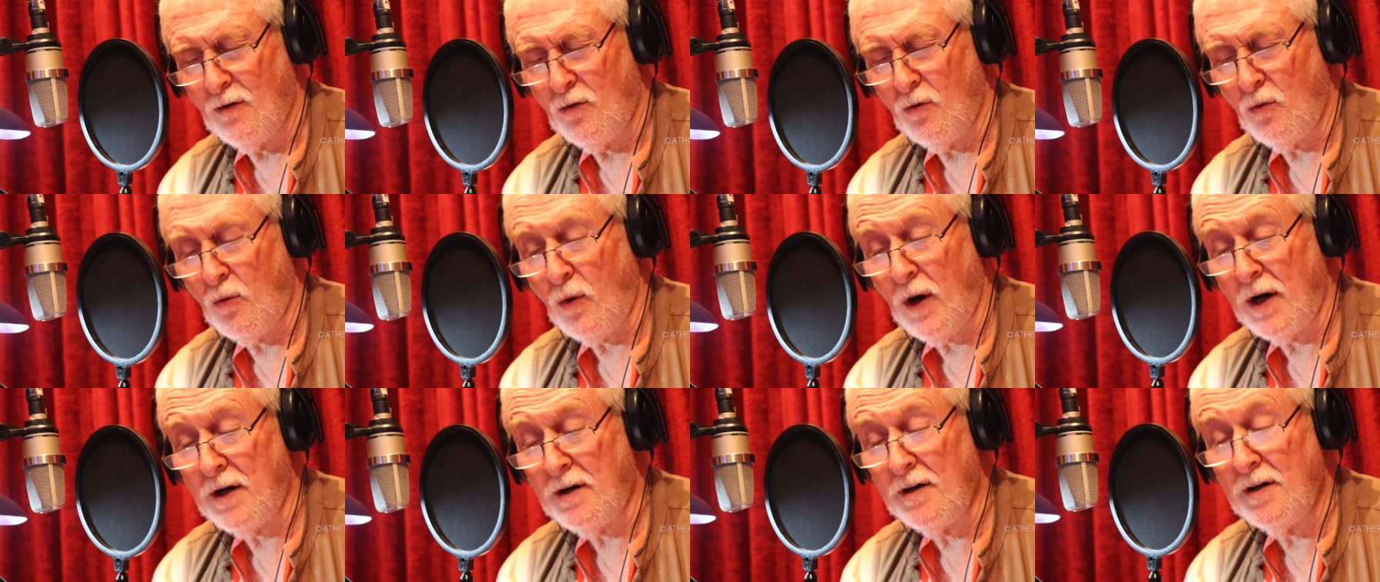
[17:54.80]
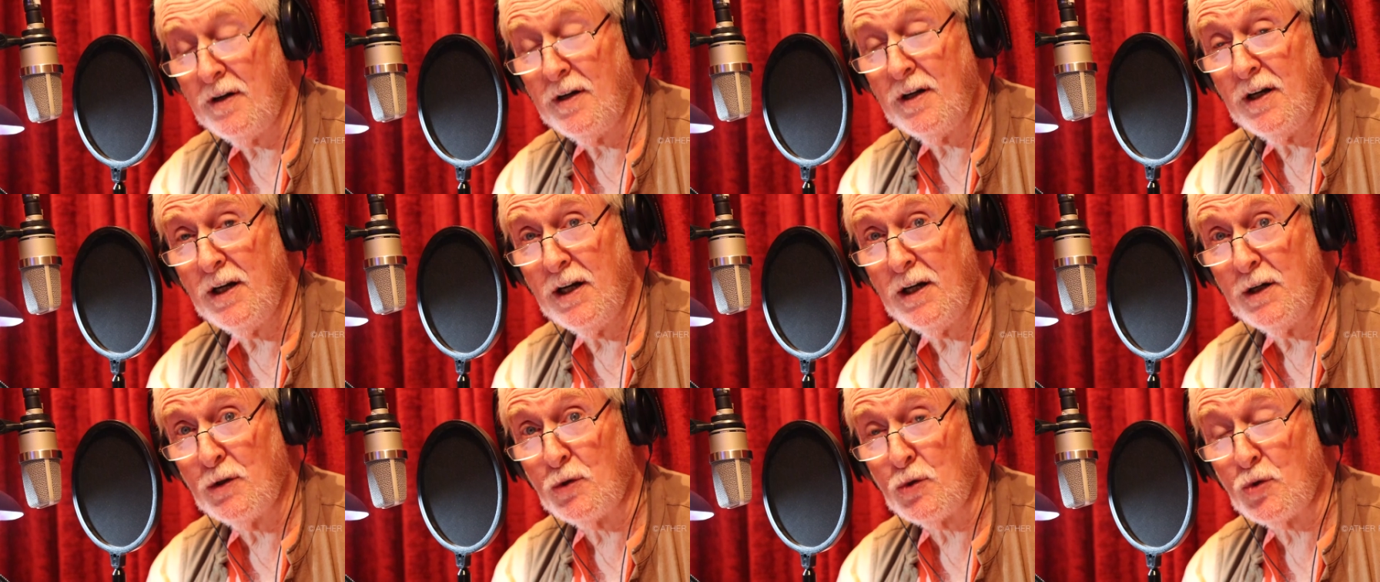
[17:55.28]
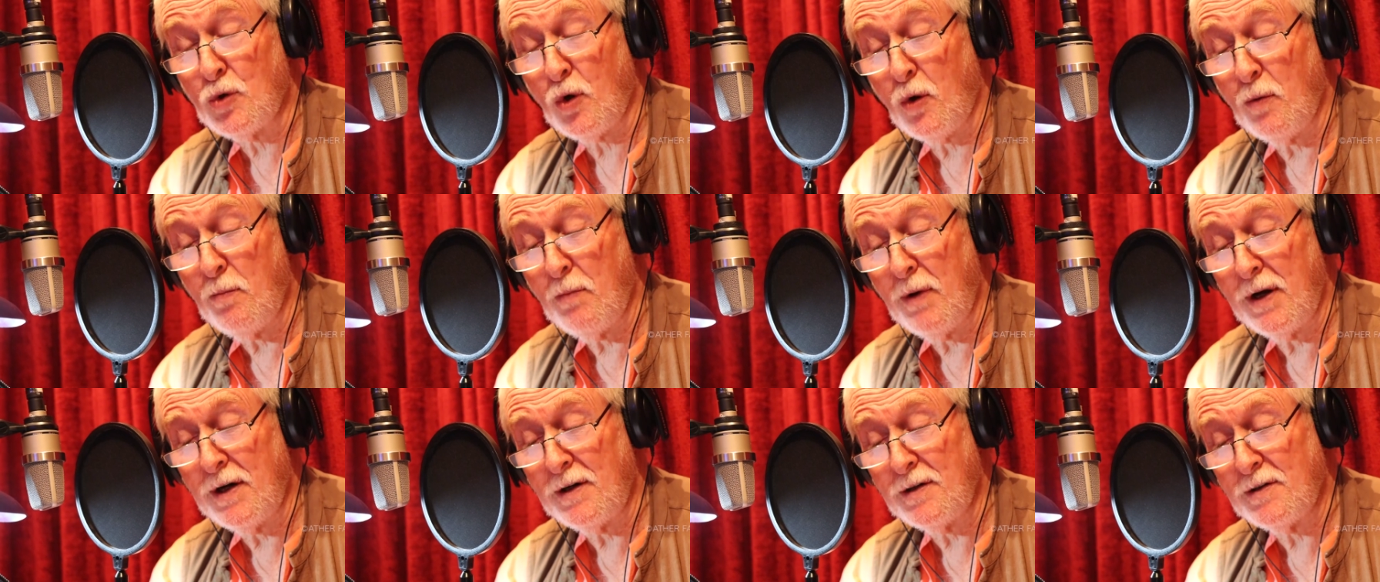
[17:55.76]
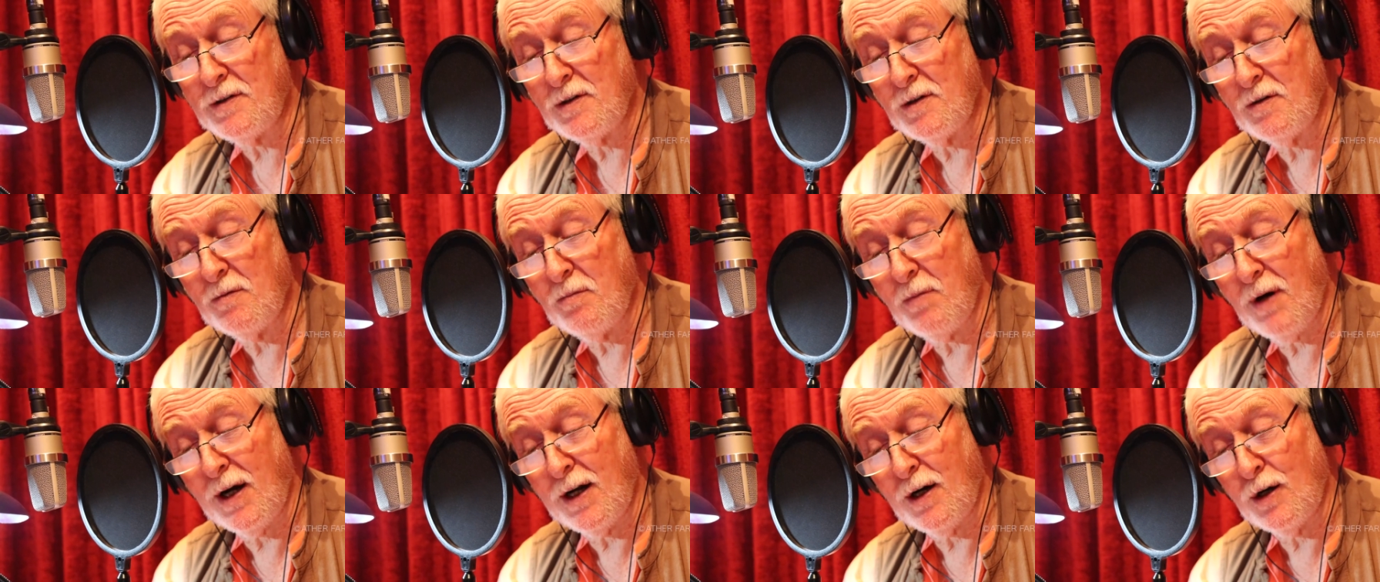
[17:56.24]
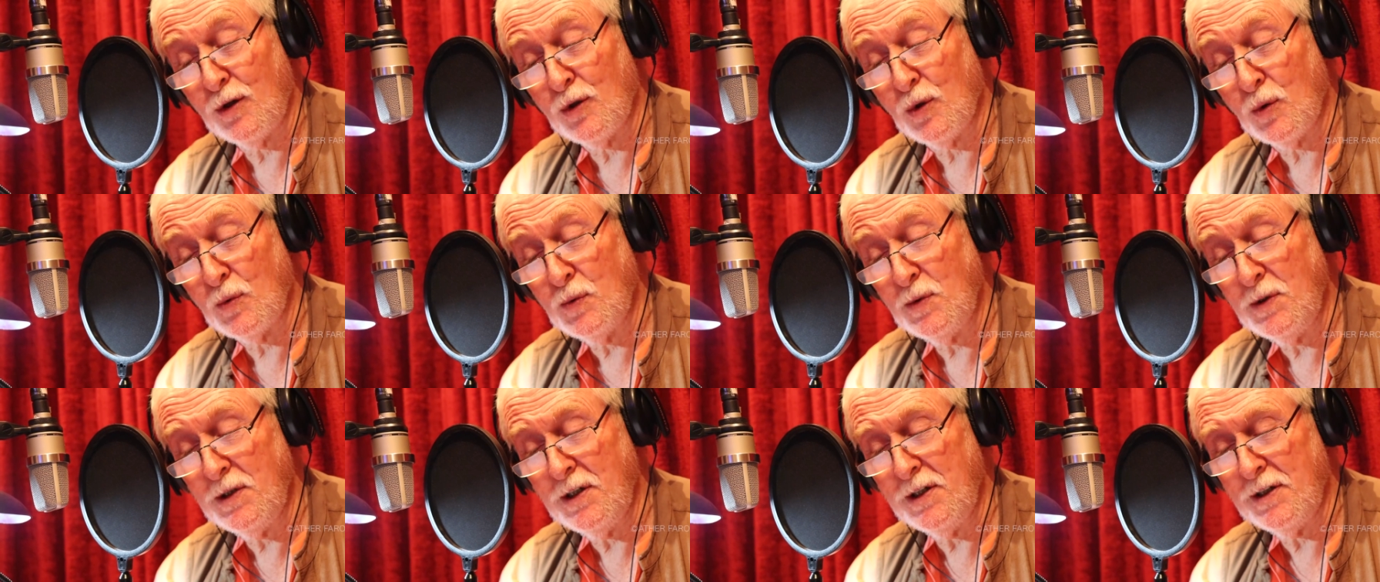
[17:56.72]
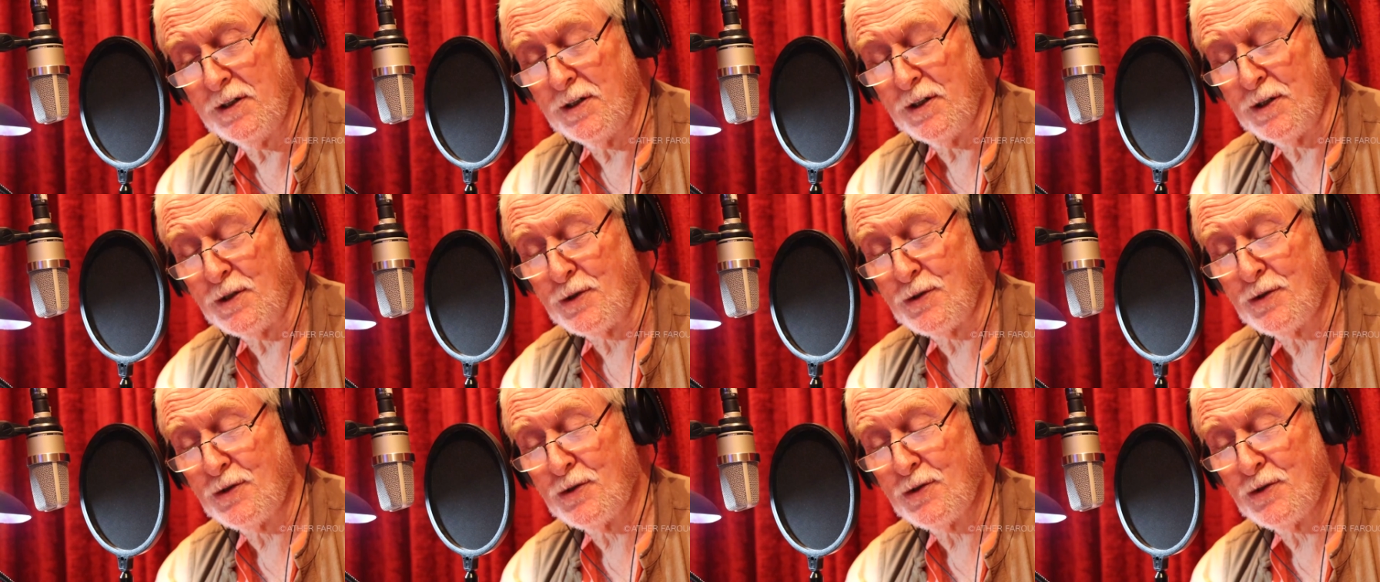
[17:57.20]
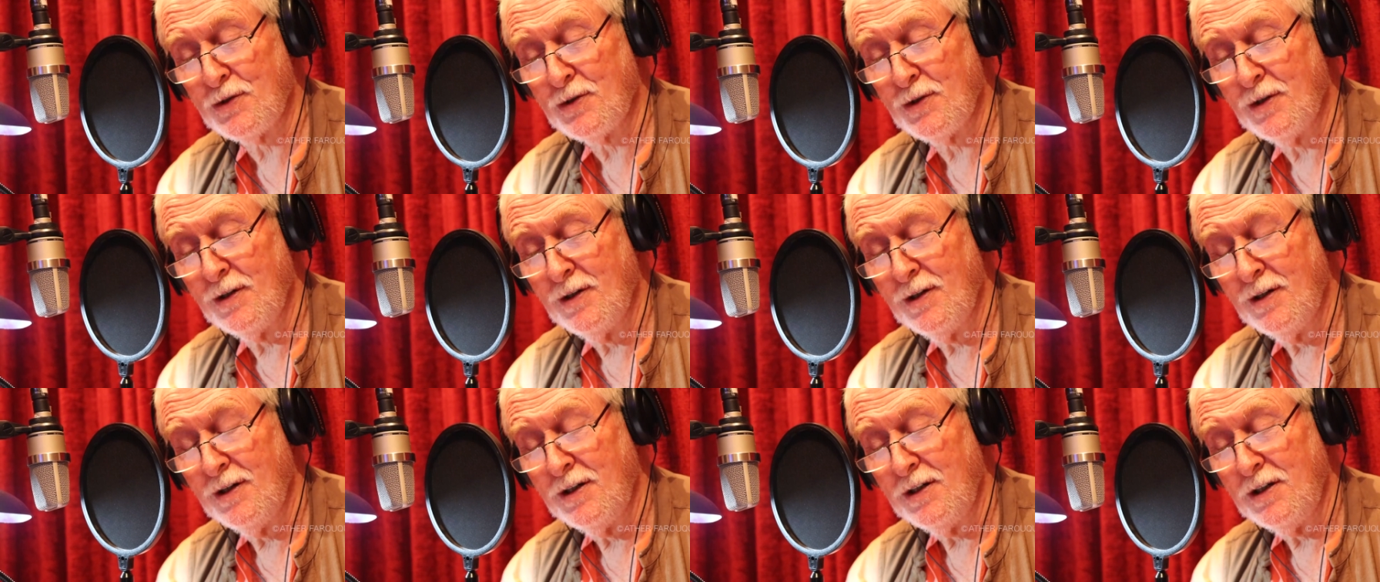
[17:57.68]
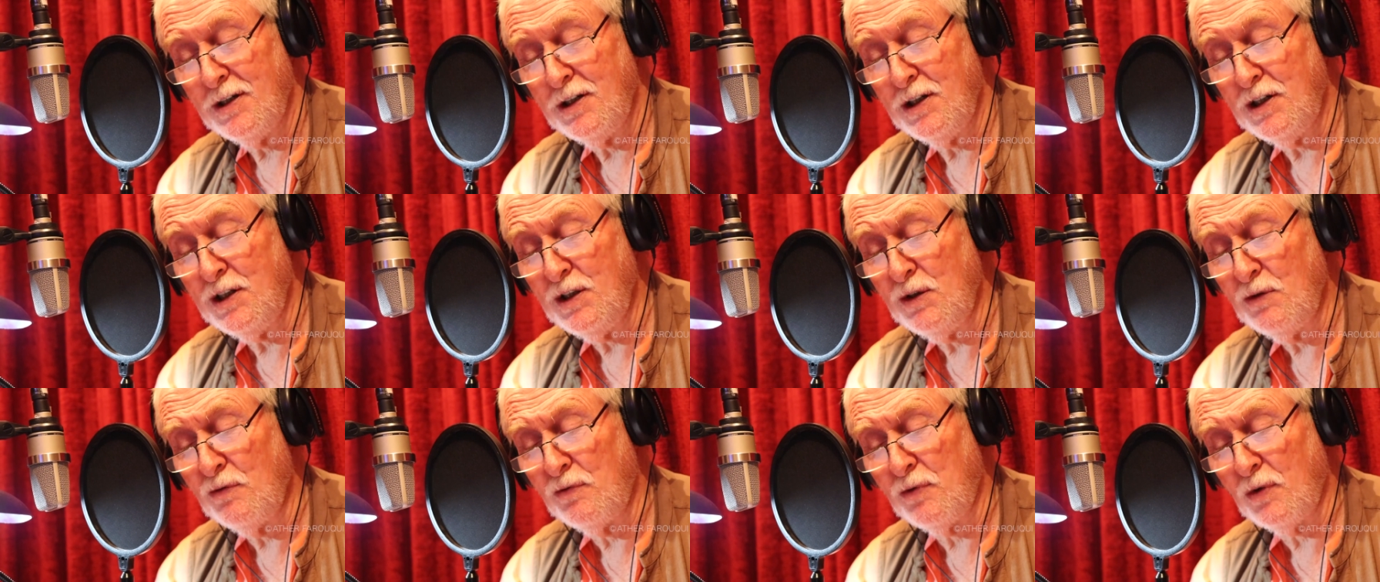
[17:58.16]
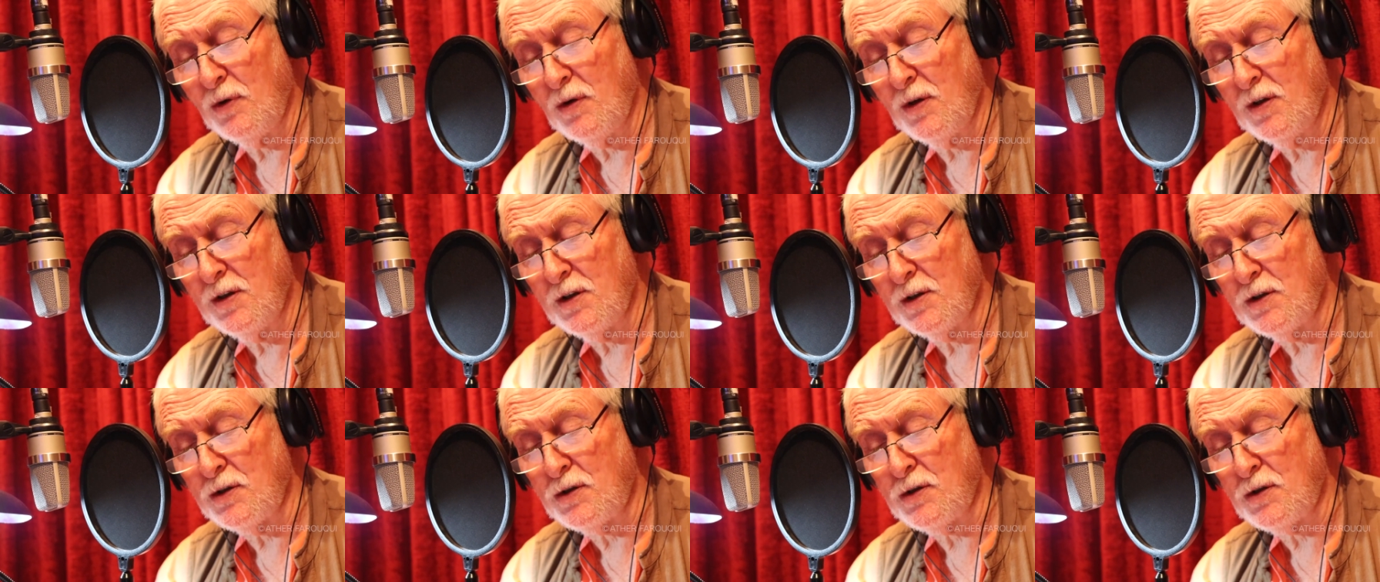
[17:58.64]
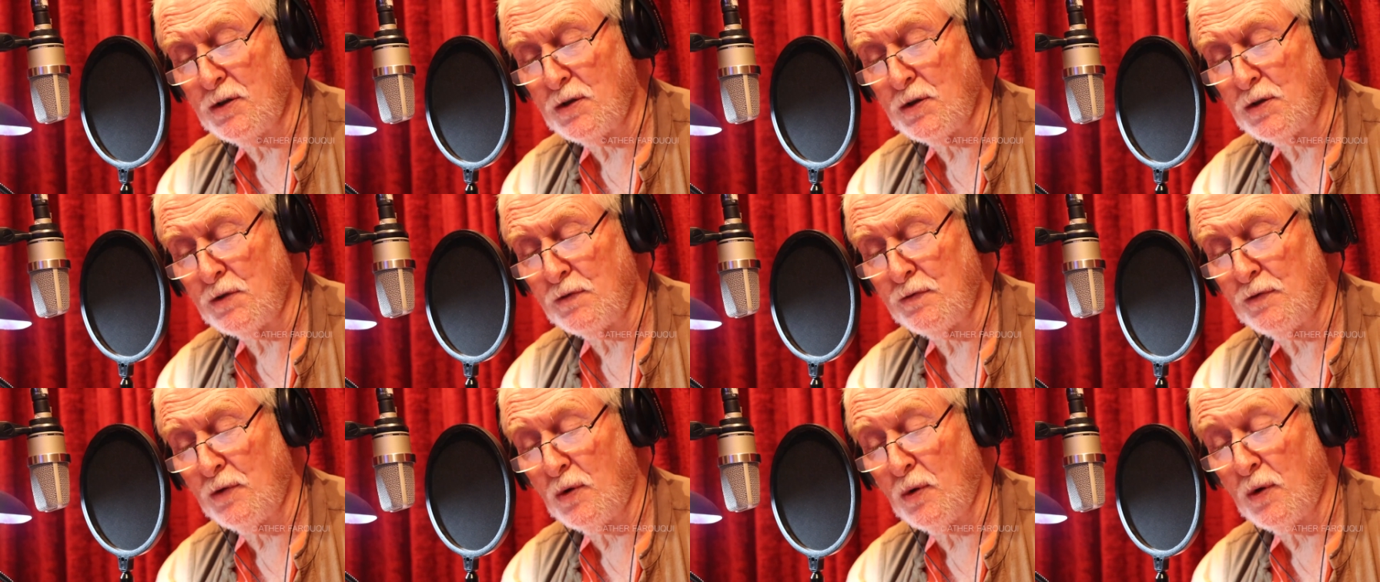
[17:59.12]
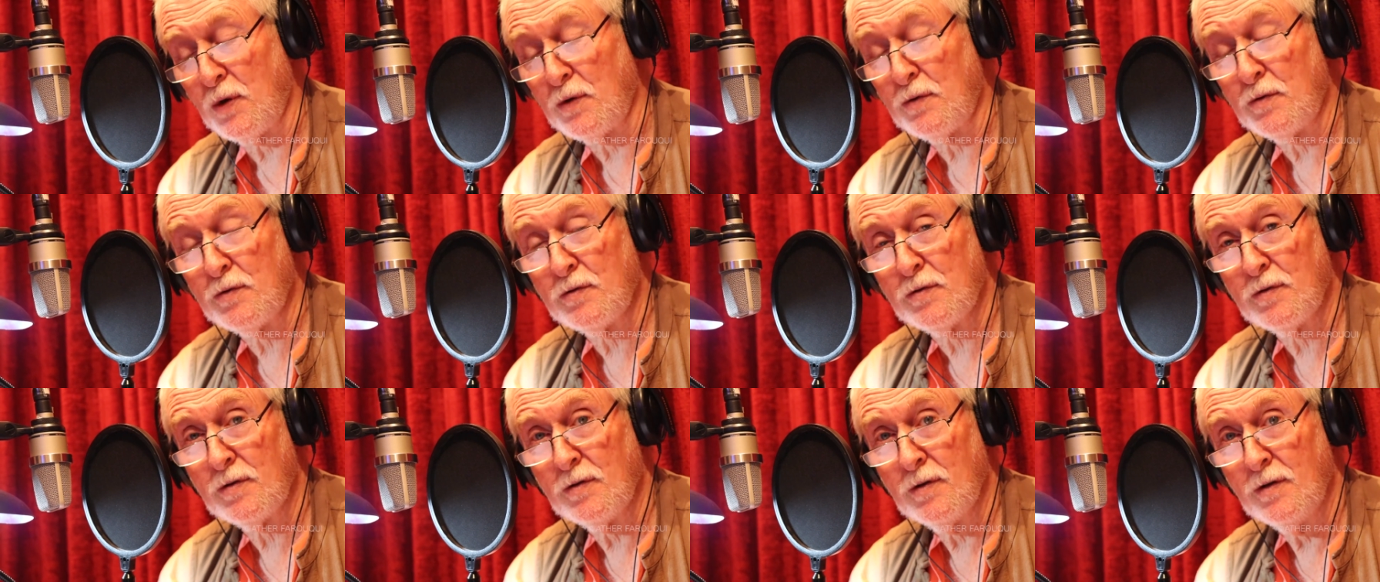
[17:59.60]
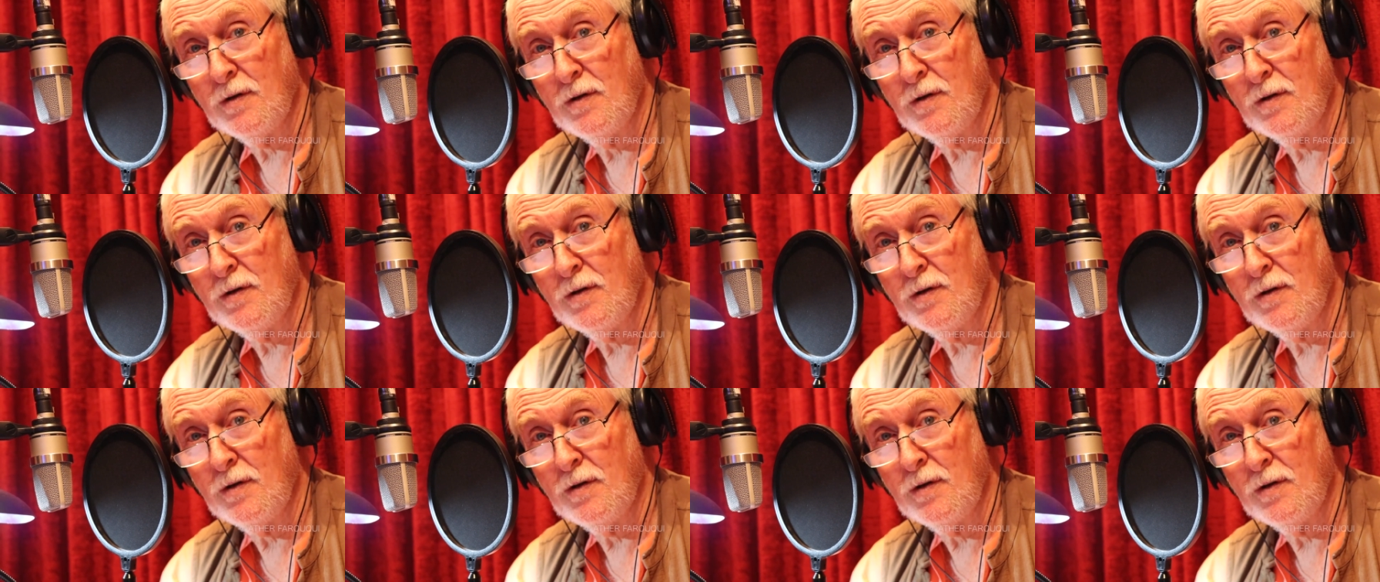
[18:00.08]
One day, tormented by loneliness, evil lurches forth,